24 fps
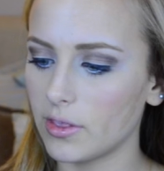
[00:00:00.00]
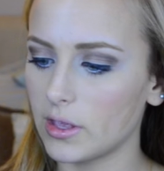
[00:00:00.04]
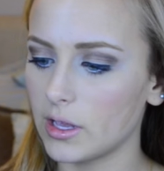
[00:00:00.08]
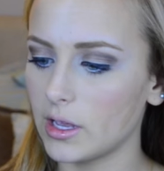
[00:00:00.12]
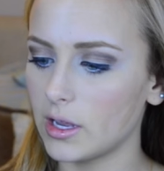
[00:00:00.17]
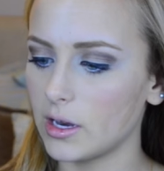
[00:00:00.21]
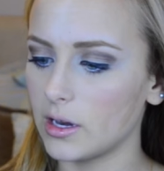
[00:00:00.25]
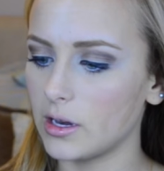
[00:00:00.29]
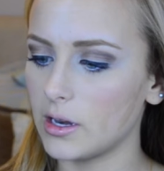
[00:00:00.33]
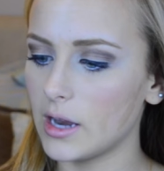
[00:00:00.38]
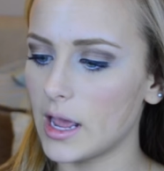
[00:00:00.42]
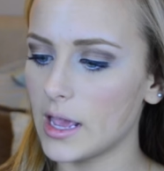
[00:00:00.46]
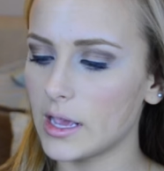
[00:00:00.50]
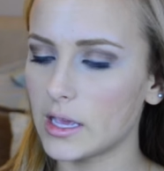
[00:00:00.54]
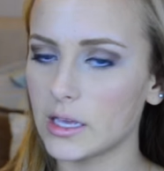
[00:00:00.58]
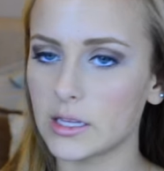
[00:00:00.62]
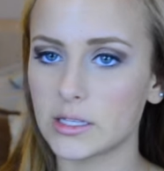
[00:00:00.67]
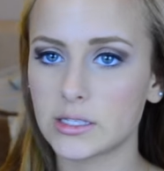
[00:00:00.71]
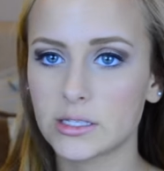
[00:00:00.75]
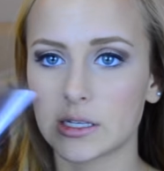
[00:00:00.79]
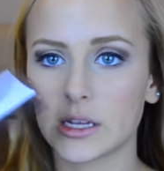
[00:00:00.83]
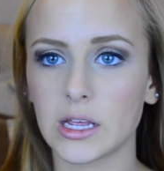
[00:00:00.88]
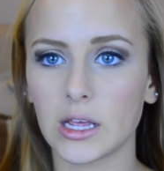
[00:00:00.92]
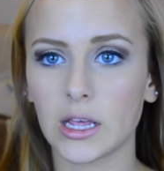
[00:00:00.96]
the
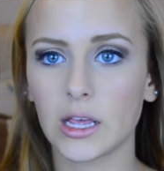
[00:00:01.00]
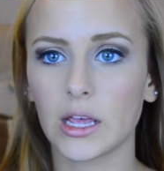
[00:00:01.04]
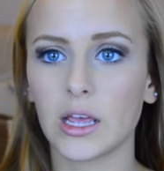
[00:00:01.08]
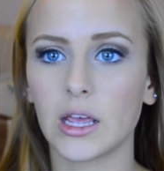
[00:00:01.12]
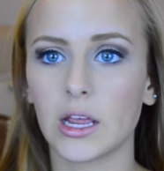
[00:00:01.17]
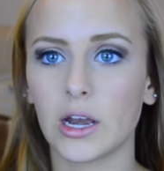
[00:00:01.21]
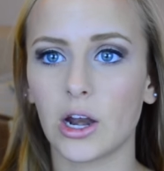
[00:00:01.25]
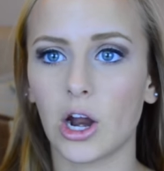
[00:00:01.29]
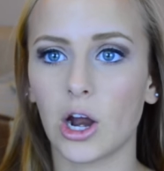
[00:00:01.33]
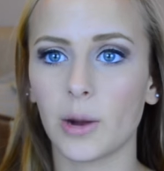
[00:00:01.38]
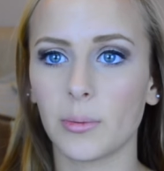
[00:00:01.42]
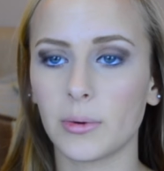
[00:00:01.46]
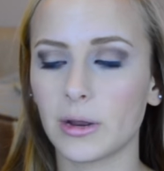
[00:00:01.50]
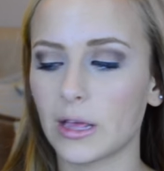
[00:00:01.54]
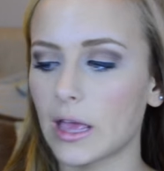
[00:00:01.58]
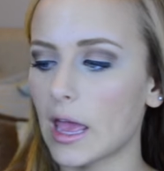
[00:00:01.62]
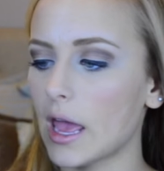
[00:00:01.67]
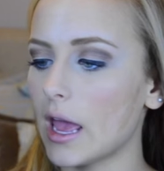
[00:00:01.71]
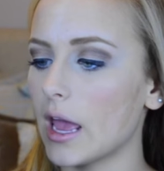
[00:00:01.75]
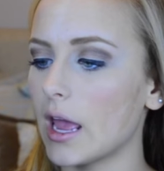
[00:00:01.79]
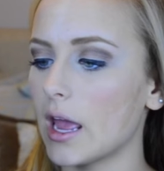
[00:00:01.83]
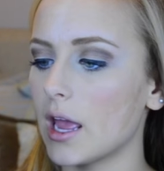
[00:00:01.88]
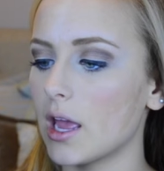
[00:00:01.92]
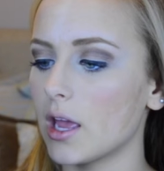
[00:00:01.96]
Naked Skin Urban
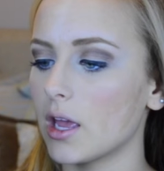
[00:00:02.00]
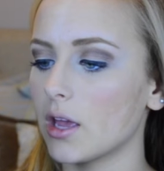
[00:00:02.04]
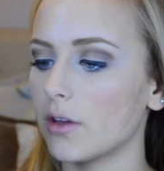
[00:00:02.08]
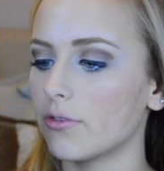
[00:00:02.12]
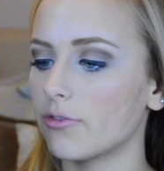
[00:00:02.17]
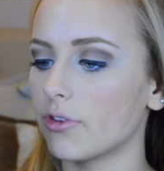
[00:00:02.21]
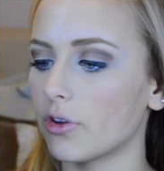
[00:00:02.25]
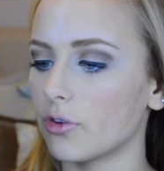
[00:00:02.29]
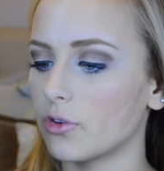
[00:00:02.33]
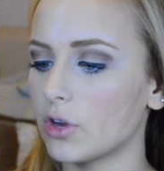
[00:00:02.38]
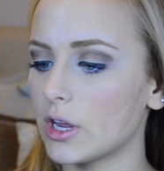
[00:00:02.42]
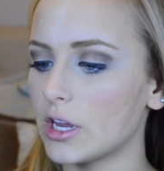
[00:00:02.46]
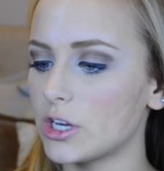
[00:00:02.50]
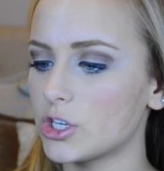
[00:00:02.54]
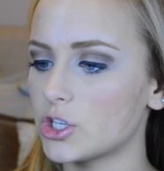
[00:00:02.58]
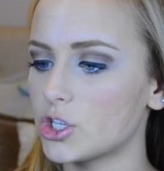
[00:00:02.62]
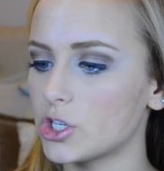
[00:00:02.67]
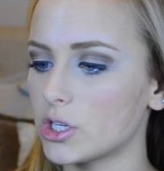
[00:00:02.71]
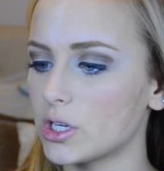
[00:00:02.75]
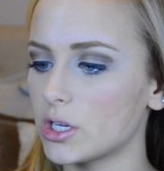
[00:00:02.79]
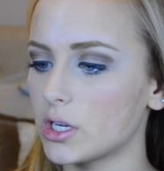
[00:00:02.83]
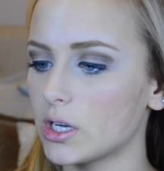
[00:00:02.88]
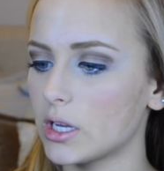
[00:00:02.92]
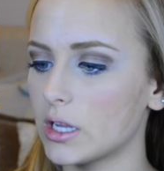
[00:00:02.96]
Decay
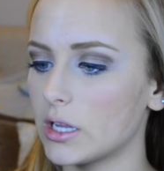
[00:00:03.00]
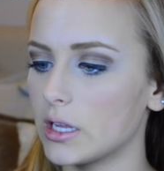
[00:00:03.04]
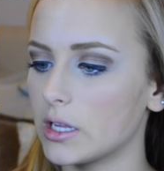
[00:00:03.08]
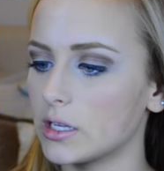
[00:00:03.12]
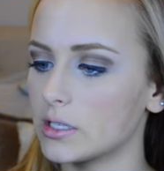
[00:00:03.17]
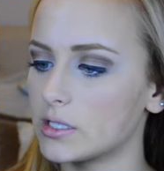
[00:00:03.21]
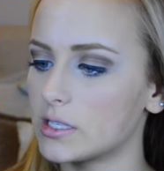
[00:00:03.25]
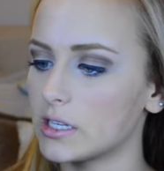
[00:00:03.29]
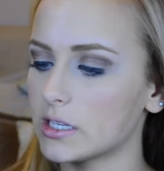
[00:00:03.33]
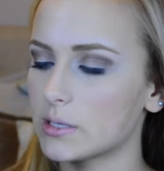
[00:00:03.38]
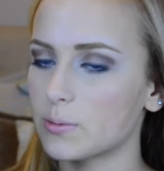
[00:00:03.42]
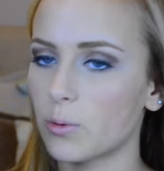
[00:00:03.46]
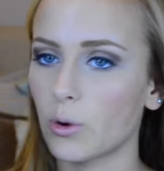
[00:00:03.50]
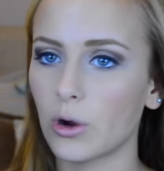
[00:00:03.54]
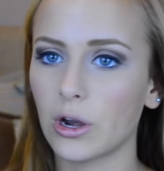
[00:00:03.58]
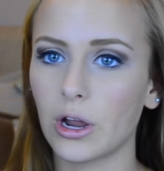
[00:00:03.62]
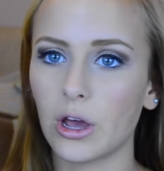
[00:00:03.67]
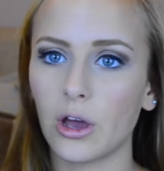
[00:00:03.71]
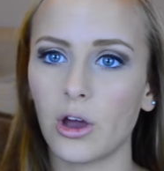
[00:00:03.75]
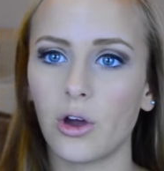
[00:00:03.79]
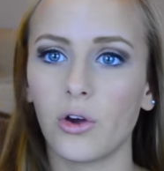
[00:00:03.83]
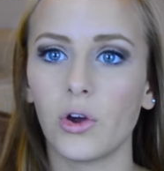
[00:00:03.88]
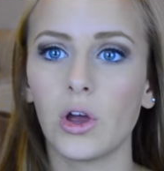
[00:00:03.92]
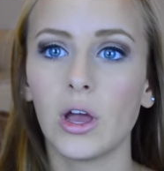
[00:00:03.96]
Foundation in
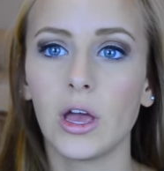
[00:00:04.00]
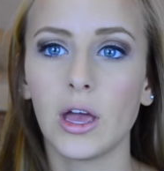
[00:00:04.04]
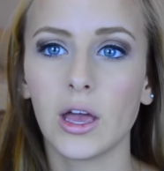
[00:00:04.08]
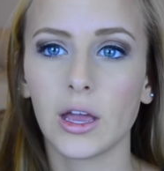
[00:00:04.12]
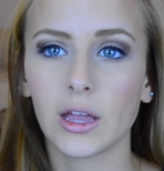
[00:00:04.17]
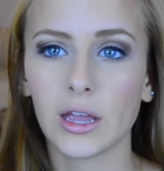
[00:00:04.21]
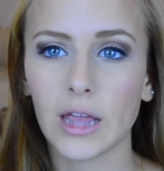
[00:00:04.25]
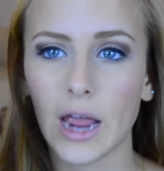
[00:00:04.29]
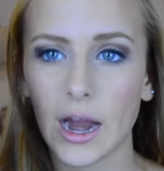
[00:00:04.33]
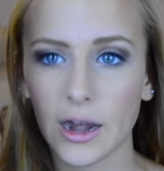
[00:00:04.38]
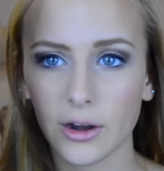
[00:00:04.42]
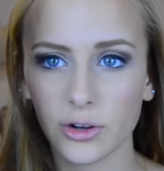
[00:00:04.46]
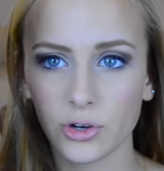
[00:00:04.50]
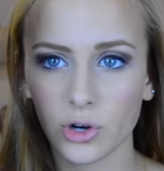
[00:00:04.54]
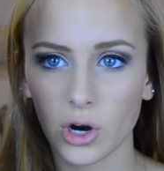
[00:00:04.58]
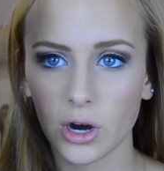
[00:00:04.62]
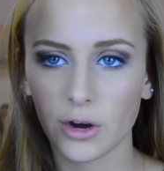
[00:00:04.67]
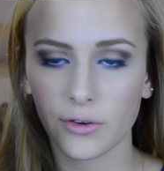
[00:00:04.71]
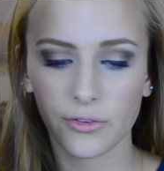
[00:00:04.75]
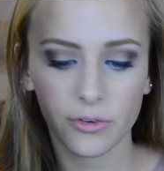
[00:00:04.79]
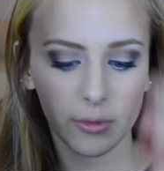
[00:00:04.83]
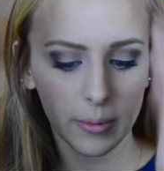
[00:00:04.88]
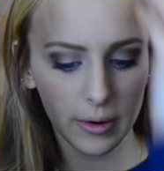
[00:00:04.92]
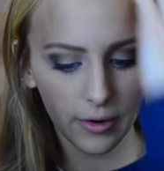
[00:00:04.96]
6.0. Kind of
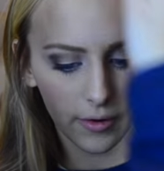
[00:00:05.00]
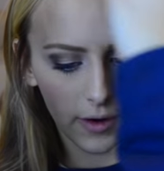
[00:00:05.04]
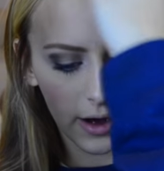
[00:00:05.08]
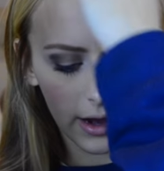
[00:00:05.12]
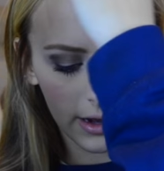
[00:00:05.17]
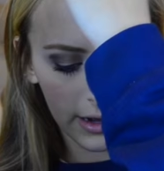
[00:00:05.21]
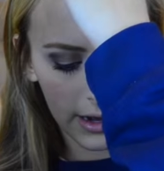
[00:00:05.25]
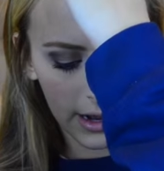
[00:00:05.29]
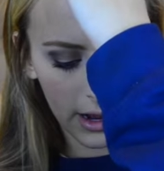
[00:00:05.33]
dark for me right